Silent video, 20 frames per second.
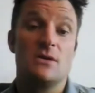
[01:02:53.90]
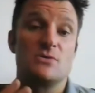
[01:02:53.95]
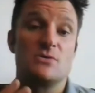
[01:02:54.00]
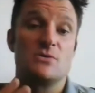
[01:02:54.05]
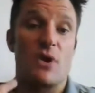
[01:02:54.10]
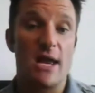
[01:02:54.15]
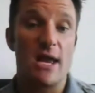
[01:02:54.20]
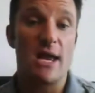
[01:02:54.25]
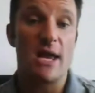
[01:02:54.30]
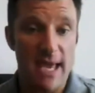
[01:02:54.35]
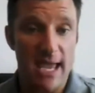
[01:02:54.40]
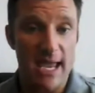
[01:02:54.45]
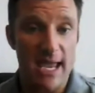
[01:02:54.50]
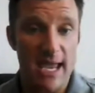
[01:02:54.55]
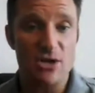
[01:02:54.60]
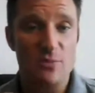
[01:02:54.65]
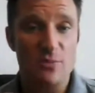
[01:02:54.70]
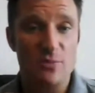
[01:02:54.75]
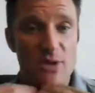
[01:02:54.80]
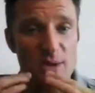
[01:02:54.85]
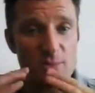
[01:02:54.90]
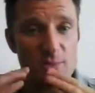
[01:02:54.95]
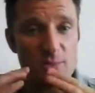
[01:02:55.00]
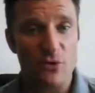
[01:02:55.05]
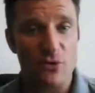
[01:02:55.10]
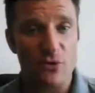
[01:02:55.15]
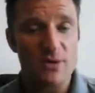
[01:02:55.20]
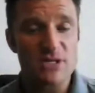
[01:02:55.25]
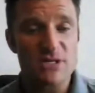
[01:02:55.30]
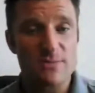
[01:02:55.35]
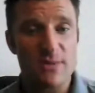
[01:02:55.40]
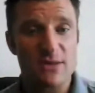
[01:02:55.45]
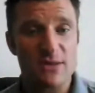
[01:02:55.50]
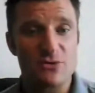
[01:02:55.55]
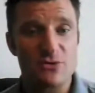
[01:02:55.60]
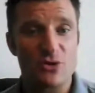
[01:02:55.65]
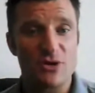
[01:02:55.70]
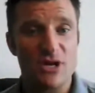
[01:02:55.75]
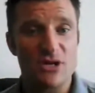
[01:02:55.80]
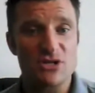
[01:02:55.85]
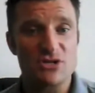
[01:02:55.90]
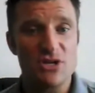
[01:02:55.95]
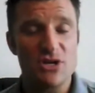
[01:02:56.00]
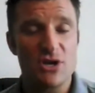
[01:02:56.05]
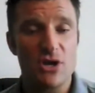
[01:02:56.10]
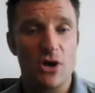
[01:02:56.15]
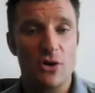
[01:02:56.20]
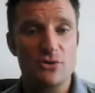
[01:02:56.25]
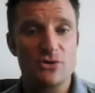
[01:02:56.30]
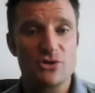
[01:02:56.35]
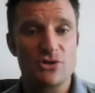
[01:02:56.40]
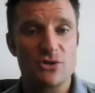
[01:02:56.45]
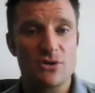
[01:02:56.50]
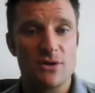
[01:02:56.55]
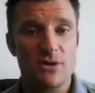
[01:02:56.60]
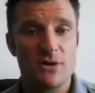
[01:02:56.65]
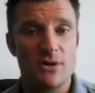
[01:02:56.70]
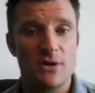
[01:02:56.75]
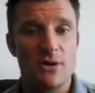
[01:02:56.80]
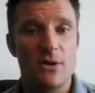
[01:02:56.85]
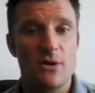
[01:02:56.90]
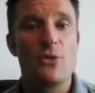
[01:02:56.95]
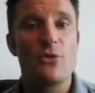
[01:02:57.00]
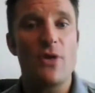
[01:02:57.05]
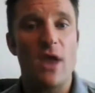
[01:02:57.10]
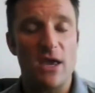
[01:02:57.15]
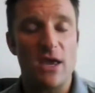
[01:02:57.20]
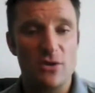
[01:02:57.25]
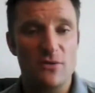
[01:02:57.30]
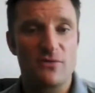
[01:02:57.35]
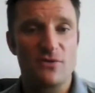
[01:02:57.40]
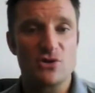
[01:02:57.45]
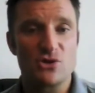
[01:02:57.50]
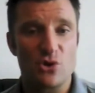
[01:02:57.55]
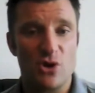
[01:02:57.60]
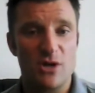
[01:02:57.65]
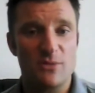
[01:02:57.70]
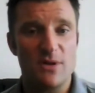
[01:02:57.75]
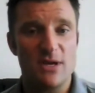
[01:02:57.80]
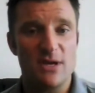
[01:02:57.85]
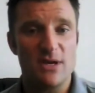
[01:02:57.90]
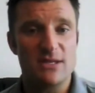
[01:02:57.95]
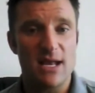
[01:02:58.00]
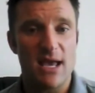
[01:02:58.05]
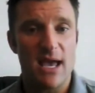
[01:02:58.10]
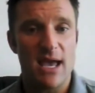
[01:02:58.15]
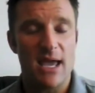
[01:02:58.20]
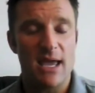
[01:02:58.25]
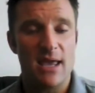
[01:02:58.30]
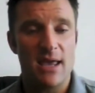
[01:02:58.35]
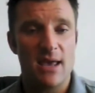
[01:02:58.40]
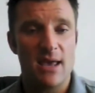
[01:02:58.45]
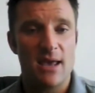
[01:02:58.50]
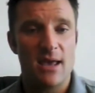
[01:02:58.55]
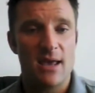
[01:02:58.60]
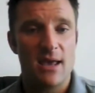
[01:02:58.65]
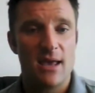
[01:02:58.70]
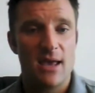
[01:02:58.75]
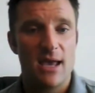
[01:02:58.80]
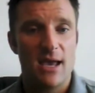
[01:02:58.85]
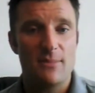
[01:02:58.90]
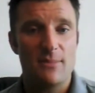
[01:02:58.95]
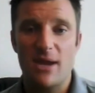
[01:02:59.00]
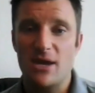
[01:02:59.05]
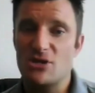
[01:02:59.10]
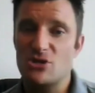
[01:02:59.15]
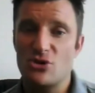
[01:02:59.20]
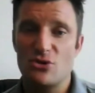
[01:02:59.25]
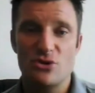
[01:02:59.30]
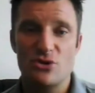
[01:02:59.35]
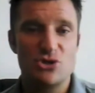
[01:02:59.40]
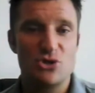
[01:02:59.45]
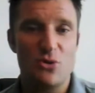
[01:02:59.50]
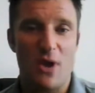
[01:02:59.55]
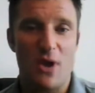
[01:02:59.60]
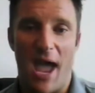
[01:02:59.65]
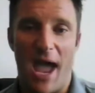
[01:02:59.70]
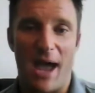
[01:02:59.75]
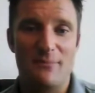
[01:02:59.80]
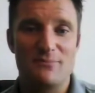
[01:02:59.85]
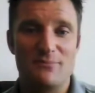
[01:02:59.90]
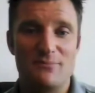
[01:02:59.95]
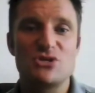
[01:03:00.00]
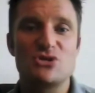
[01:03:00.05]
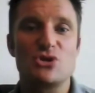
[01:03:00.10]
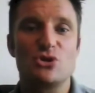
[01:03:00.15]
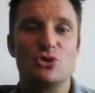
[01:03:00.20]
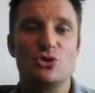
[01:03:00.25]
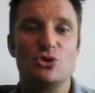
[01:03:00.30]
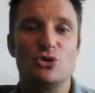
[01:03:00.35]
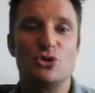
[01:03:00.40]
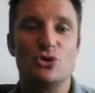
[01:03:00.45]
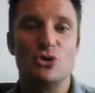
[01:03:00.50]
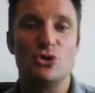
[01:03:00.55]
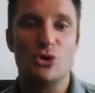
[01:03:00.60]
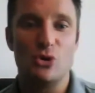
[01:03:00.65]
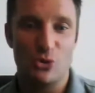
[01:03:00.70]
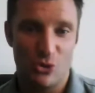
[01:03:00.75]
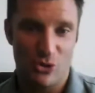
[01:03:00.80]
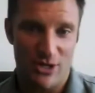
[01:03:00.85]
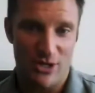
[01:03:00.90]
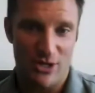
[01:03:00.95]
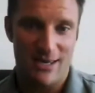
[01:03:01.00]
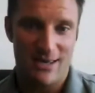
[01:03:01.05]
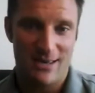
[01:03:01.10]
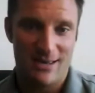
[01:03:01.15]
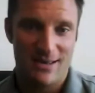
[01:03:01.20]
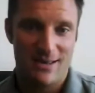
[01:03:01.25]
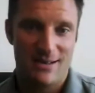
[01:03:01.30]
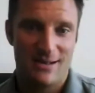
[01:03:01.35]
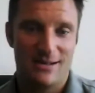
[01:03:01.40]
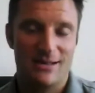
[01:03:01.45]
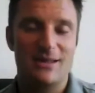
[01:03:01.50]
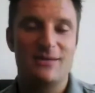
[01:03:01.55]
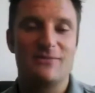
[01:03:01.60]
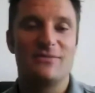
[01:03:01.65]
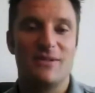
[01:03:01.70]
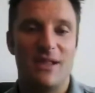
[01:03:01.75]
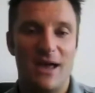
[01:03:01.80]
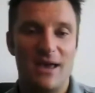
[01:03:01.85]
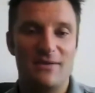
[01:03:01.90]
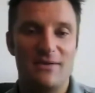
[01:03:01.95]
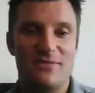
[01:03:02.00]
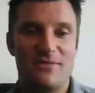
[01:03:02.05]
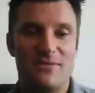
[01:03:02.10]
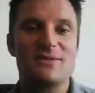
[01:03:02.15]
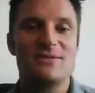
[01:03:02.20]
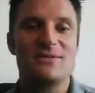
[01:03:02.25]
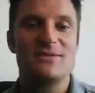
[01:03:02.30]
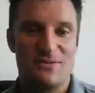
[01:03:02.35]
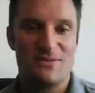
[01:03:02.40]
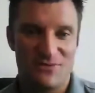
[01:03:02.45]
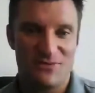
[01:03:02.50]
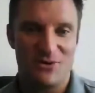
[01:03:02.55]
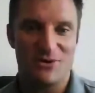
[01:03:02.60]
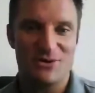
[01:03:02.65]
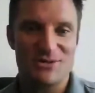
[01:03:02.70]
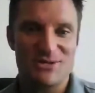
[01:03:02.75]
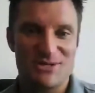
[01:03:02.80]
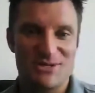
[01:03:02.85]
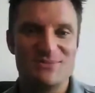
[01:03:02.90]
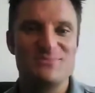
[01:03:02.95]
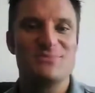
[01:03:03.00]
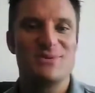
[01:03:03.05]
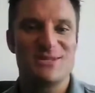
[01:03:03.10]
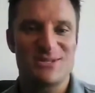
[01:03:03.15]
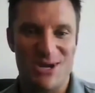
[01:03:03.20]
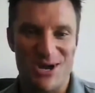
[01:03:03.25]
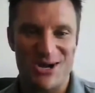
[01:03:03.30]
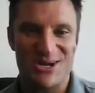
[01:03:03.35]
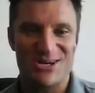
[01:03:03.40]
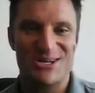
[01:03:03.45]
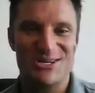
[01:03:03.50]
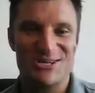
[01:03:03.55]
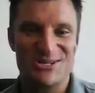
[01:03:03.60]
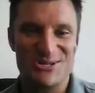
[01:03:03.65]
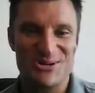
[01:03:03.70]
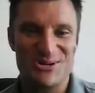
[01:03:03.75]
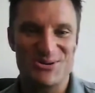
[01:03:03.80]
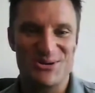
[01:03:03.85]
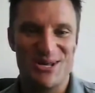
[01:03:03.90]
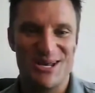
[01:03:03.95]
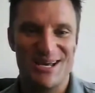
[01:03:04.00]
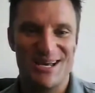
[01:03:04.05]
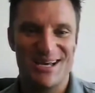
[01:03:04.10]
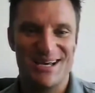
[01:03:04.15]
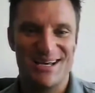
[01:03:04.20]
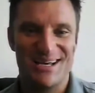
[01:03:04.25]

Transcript: It's Brian Cain, your peak performance and mental conditioning coach. Thank you for joining me today, and make sure that you absolutely live life to the fullest. Be talking to you soon.